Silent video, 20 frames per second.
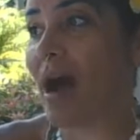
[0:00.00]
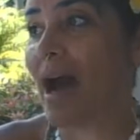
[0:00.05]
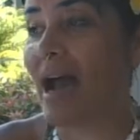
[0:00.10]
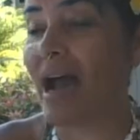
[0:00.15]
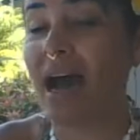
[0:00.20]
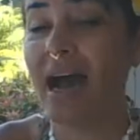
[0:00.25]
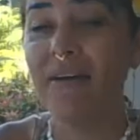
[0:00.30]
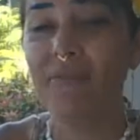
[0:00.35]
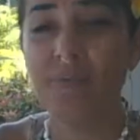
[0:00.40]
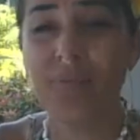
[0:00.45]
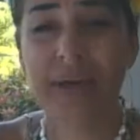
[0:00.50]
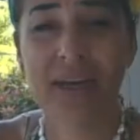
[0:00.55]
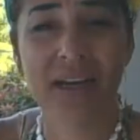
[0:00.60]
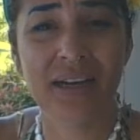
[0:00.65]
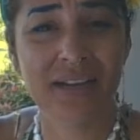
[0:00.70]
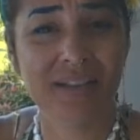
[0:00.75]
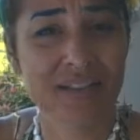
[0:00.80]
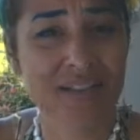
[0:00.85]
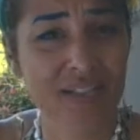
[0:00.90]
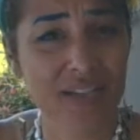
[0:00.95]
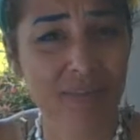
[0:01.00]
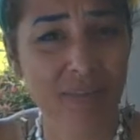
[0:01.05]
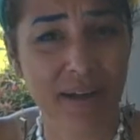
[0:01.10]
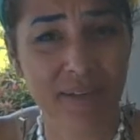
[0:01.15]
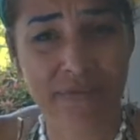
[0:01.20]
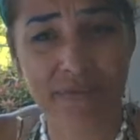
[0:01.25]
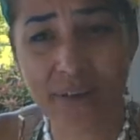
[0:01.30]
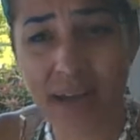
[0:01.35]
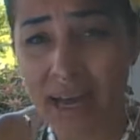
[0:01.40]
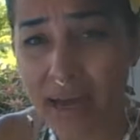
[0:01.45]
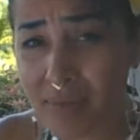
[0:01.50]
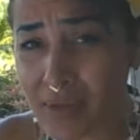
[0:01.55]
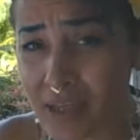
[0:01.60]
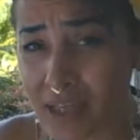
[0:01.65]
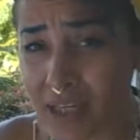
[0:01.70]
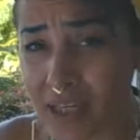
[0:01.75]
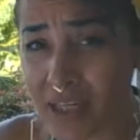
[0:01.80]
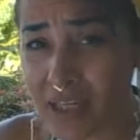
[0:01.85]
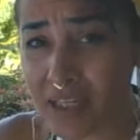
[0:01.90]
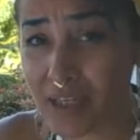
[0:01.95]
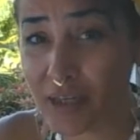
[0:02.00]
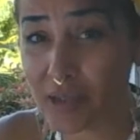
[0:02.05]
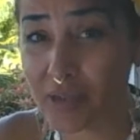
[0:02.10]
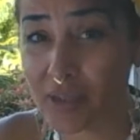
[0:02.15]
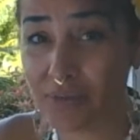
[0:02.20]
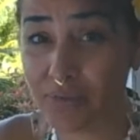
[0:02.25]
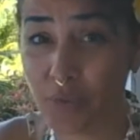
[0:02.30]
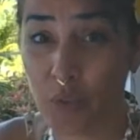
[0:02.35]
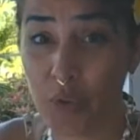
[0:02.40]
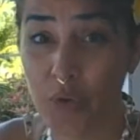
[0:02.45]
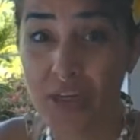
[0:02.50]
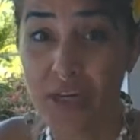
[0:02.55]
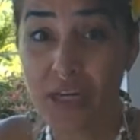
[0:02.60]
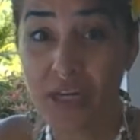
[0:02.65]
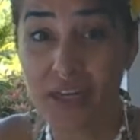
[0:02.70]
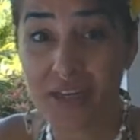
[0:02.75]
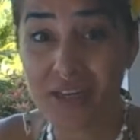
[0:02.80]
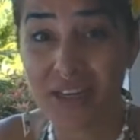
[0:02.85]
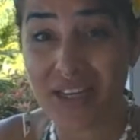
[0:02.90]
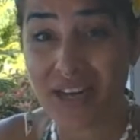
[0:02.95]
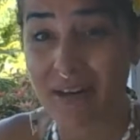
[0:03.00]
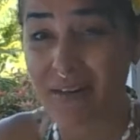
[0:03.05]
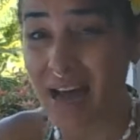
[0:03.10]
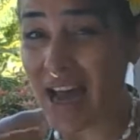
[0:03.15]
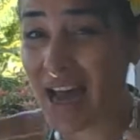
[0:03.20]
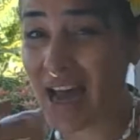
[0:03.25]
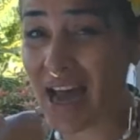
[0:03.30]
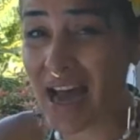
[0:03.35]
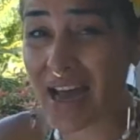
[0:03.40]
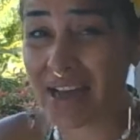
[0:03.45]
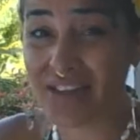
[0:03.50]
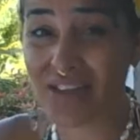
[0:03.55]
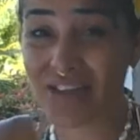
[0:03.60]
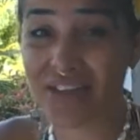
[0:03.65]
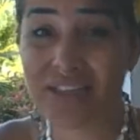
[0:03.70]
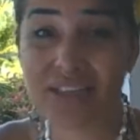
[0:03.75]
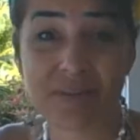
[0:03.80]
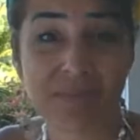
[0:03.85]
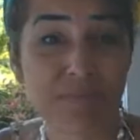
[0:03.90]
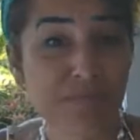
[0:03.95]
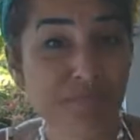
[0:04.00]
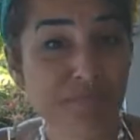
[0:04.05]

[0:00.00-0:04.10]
I haven't been seeing my family in nearly 4 years. I just,